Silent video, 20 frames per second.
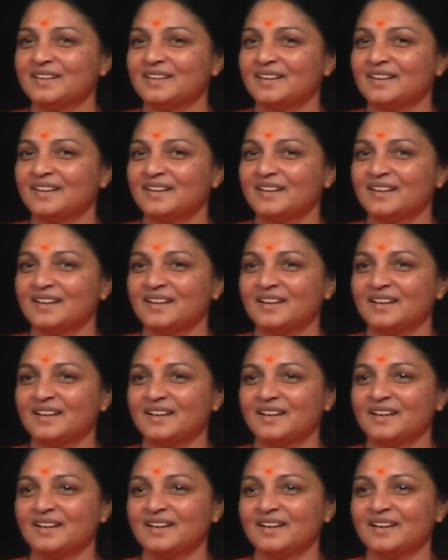
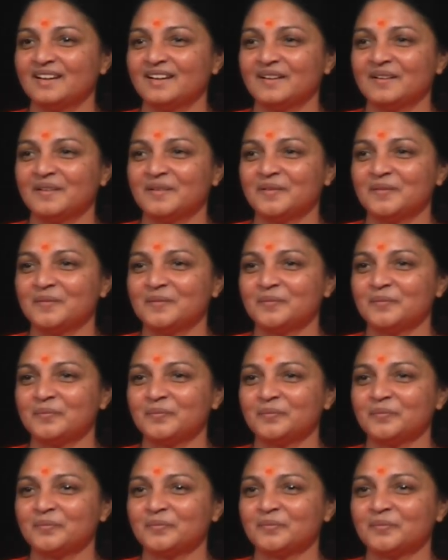
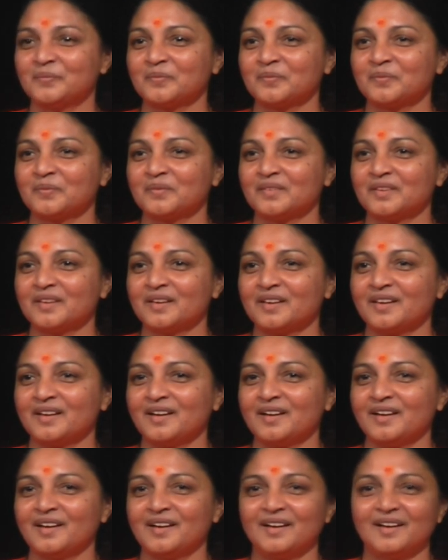
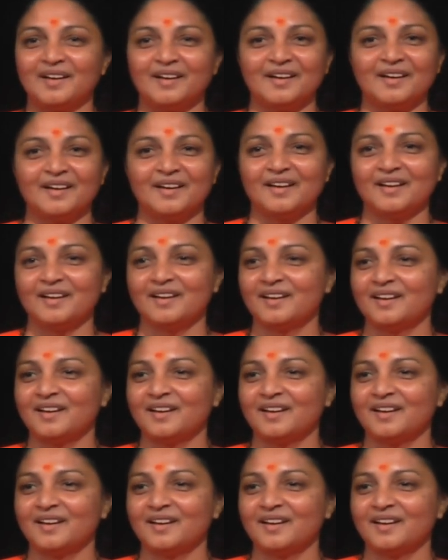(no one is talking)